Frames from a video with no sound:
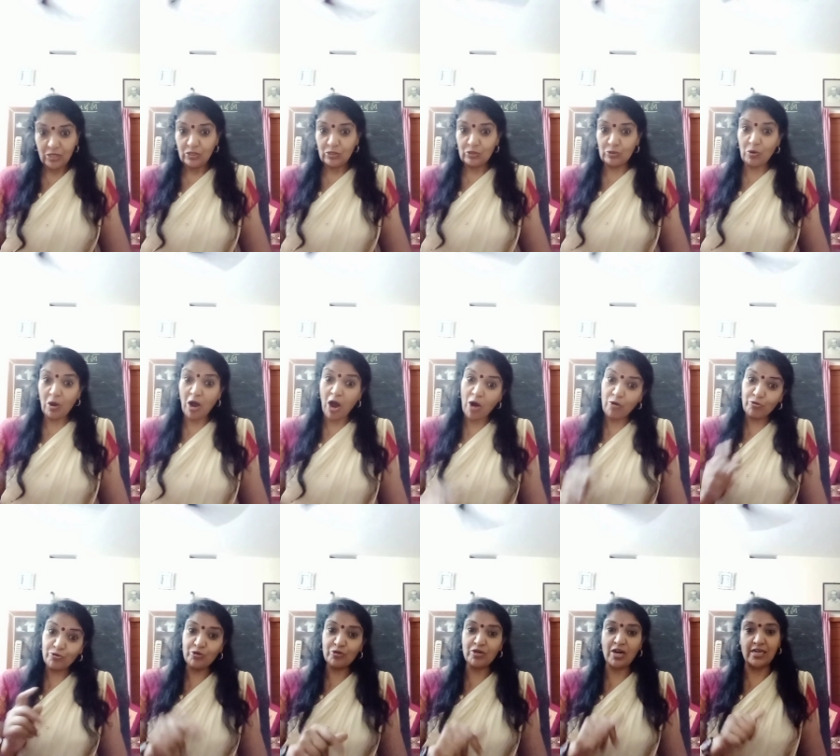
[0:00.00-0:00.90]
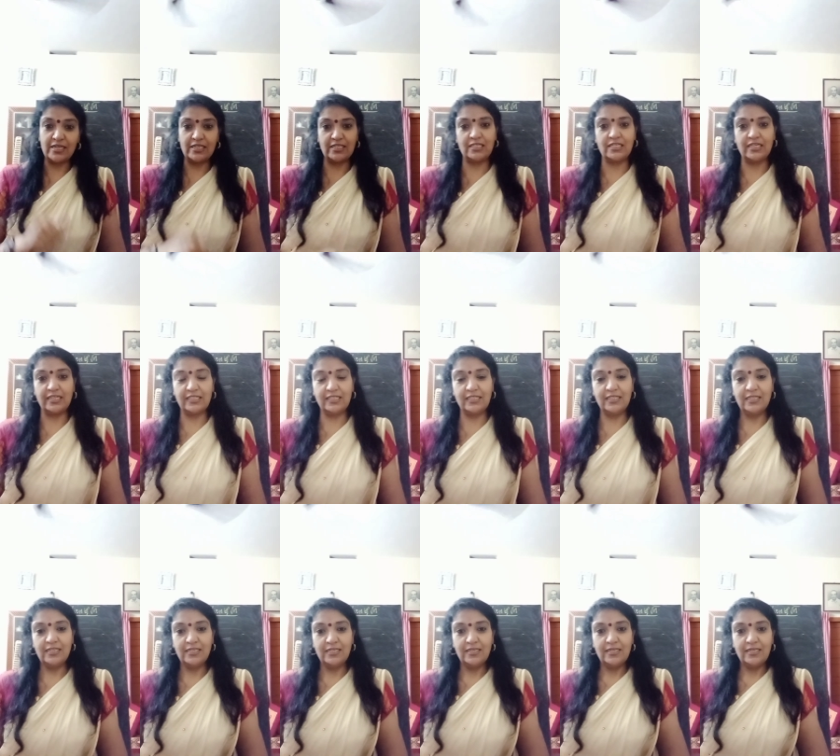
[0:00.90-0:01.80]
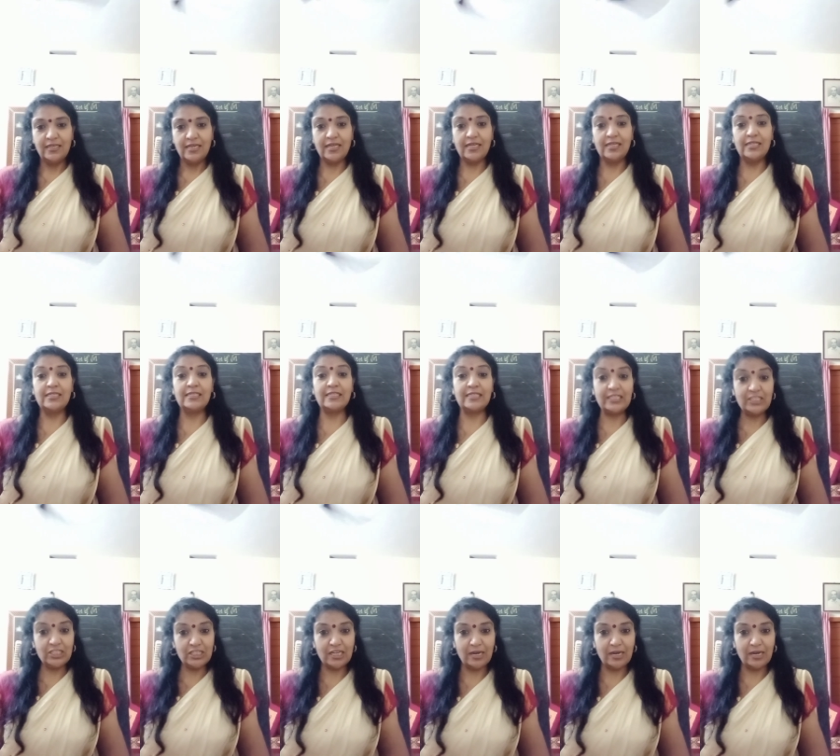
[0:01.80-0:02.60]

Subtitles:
So how to construct such